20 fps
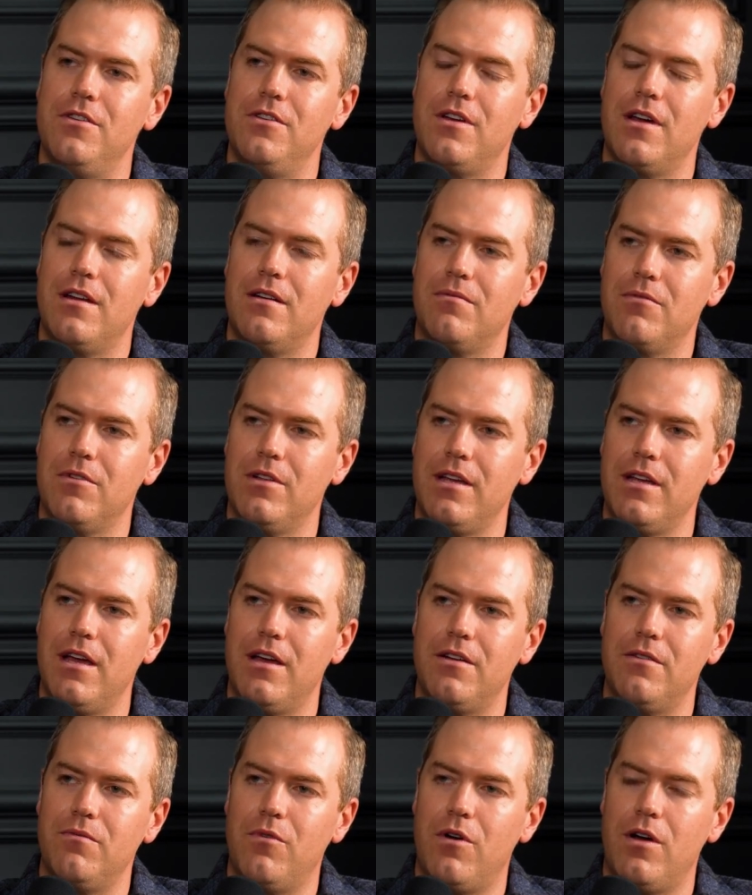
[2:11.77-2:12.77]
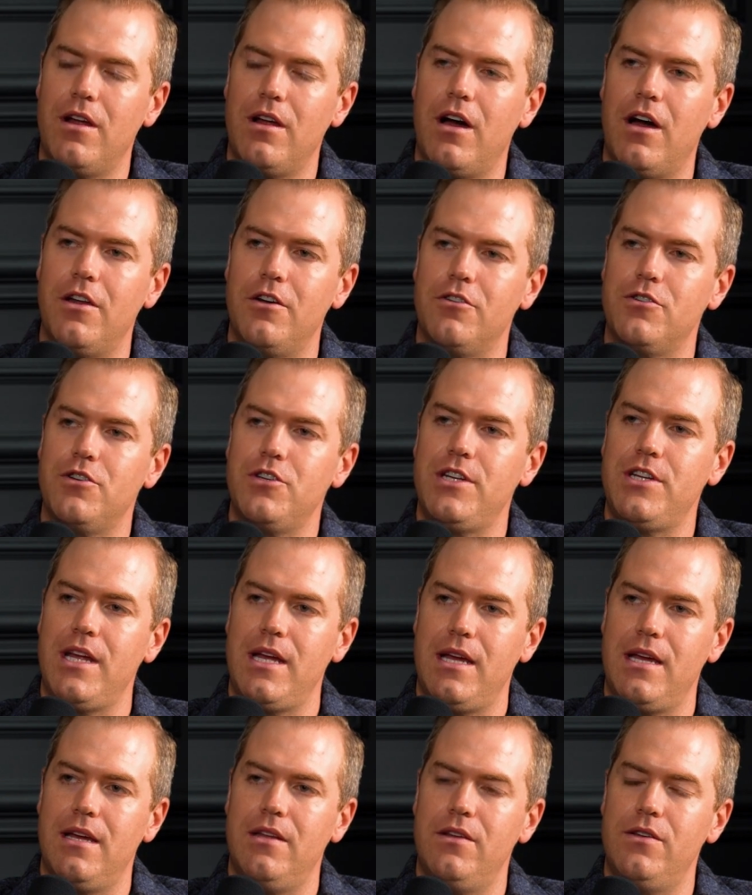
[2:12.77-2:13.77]
You got to really want to
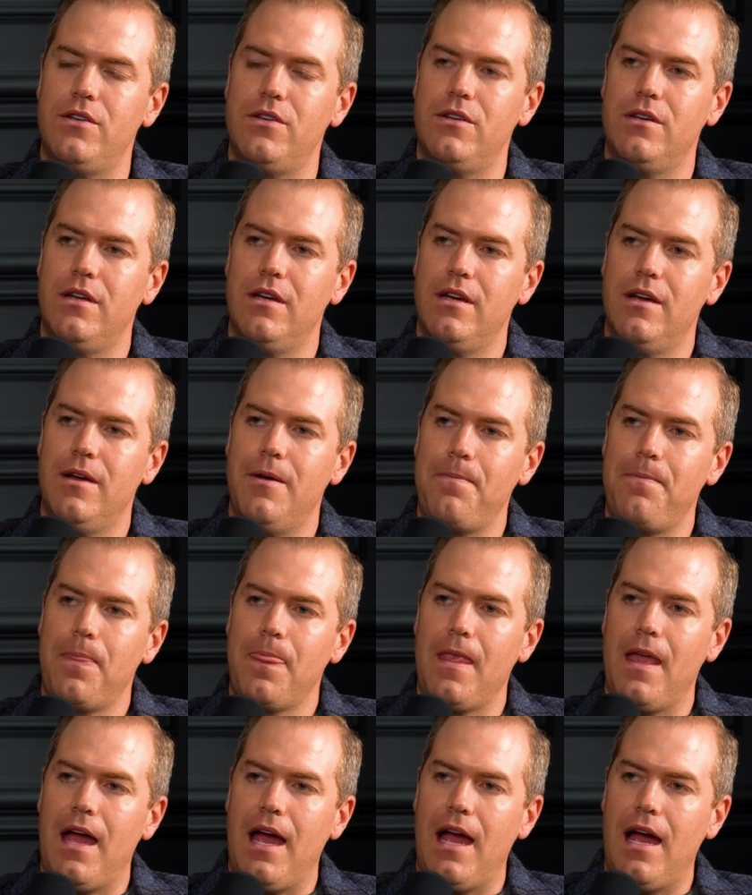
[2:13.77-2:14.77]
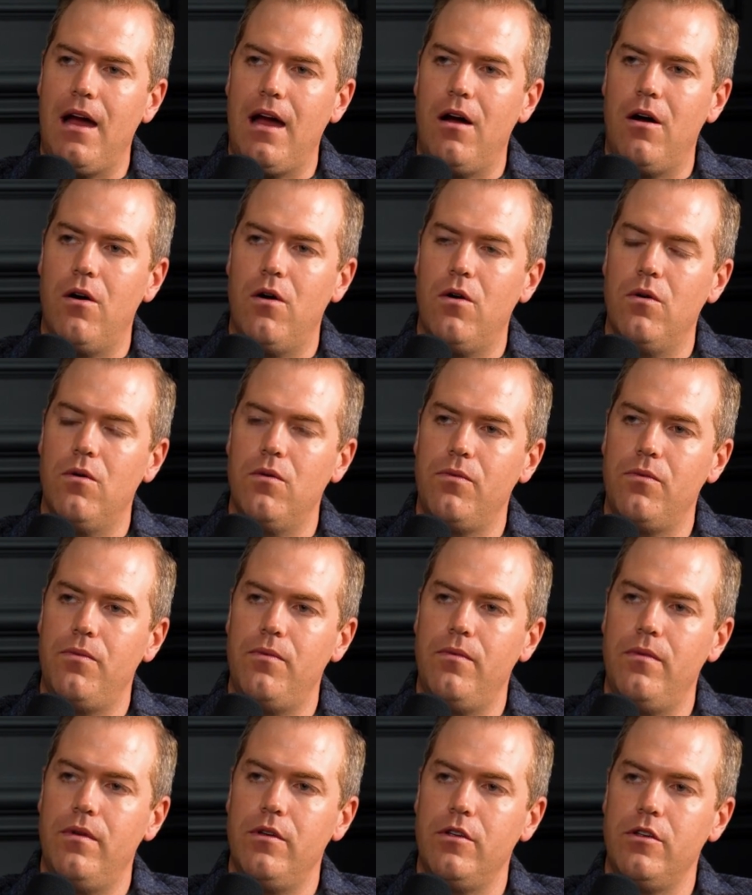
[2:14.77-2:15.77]
understand how
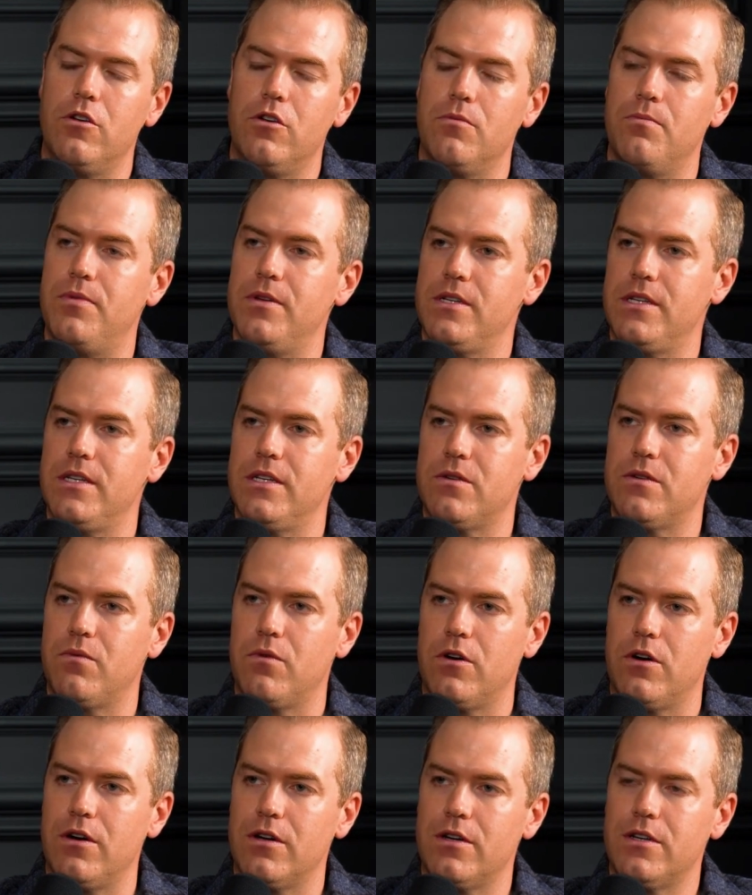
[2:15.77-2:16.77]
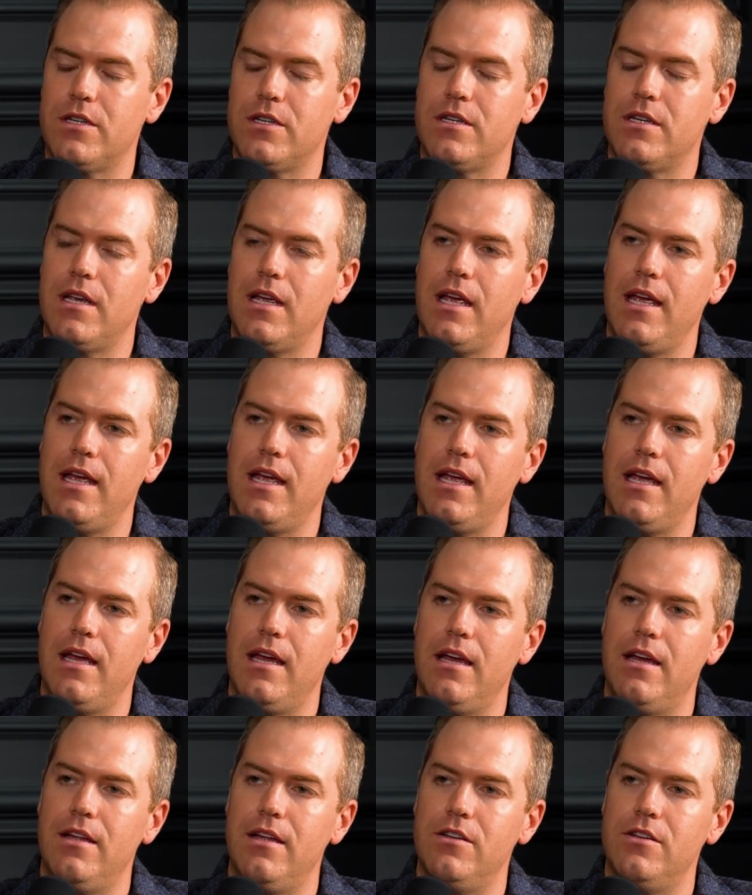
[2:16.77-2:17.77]
your business works
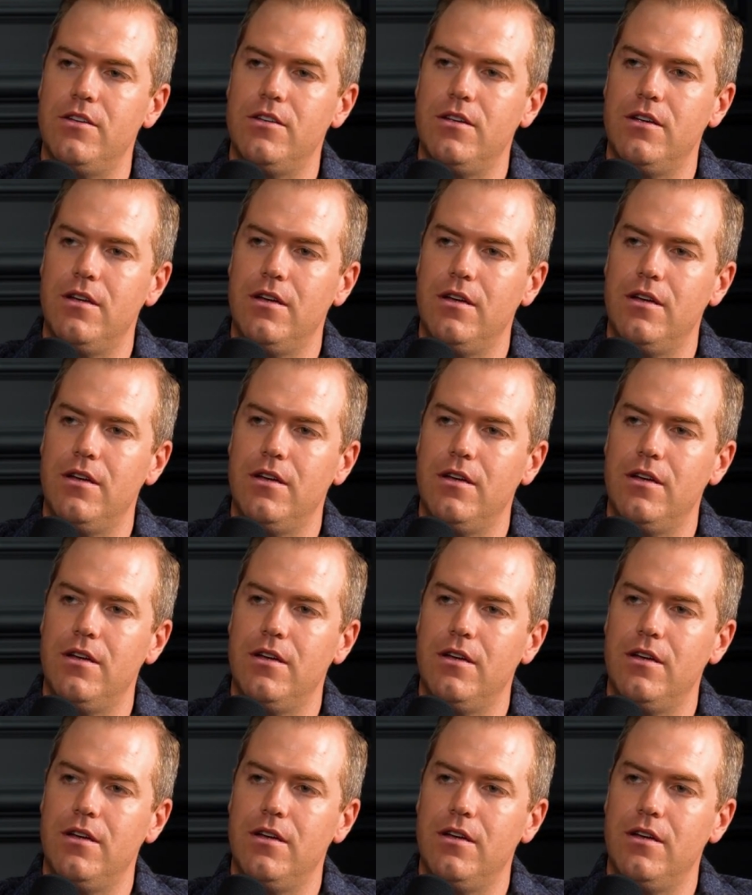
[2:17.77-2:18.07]
and